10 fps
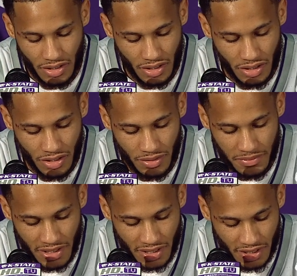Um,
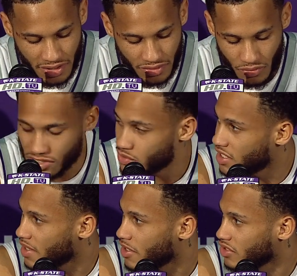and once we
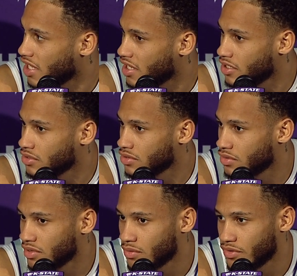came out that huddle,
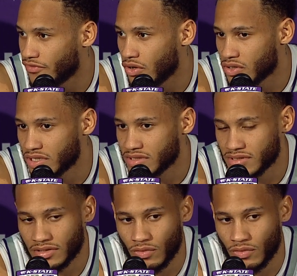we, we focused.